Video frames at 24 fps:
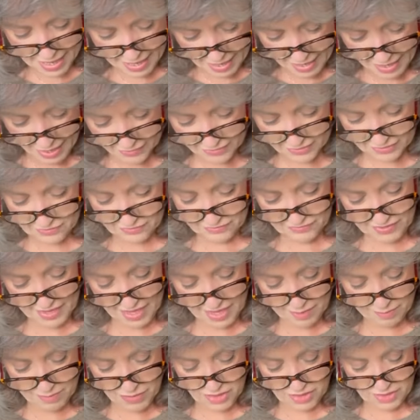And the
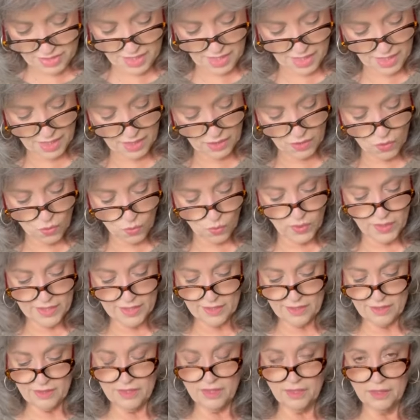same thing with
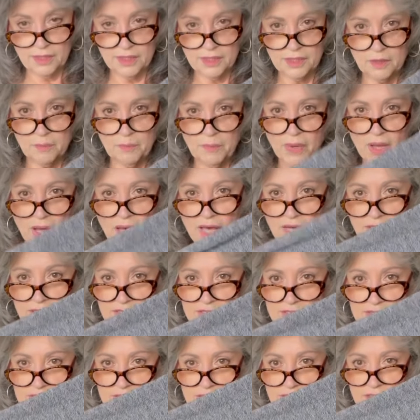the little
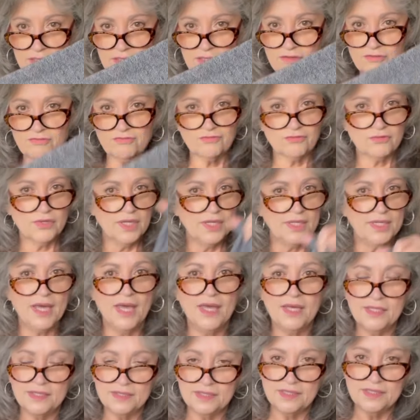pockets in the front.
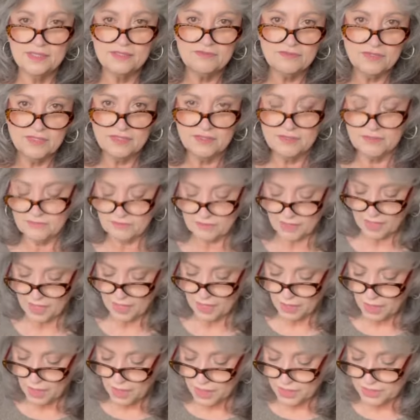This is
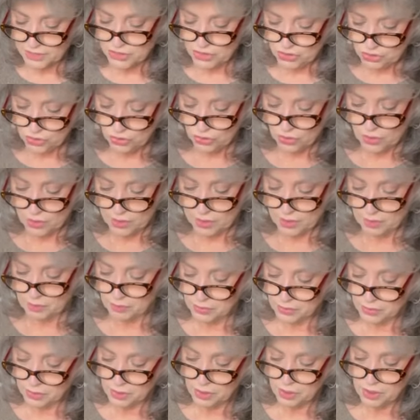
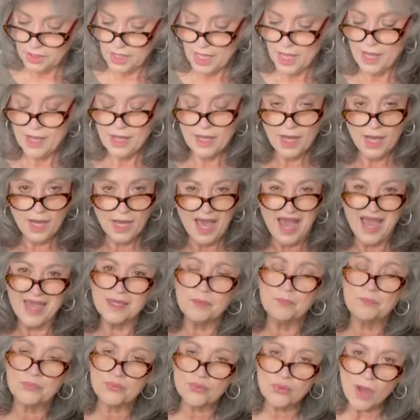adorable. I
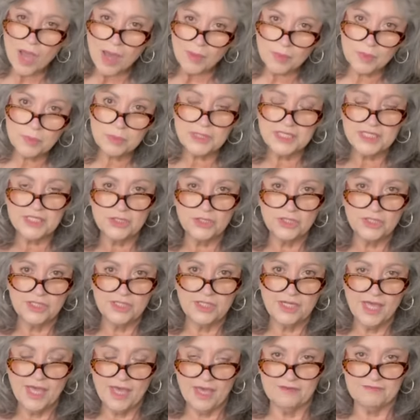probably could
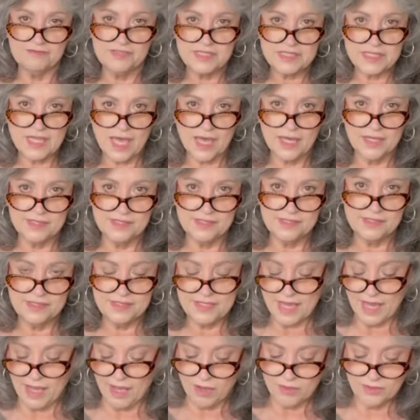have sized
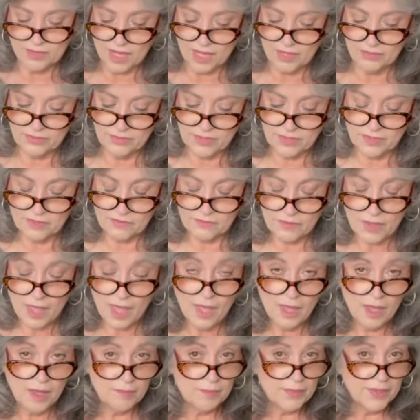down on this,
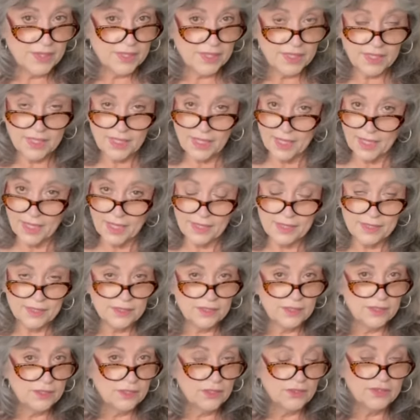but again,
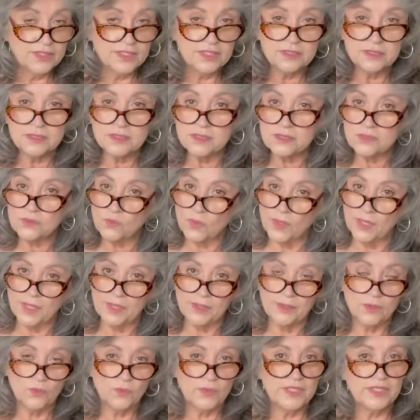you know, it's a
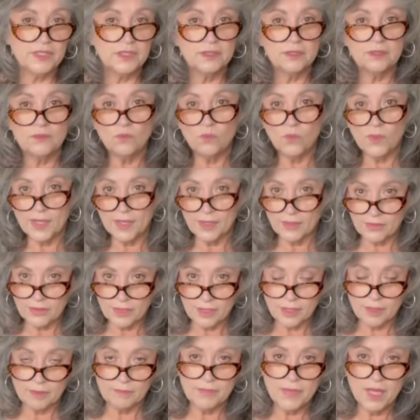sweater. We can wear
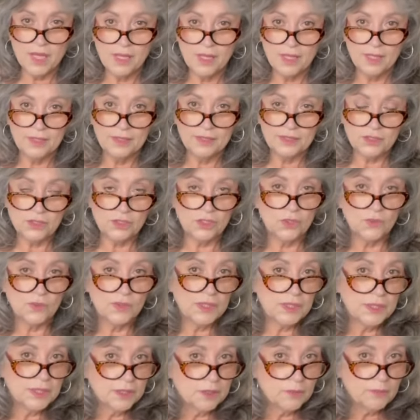them, you know, a
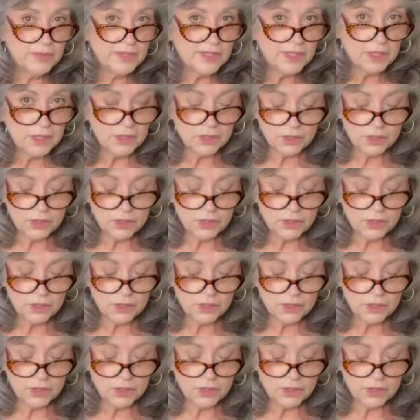little bit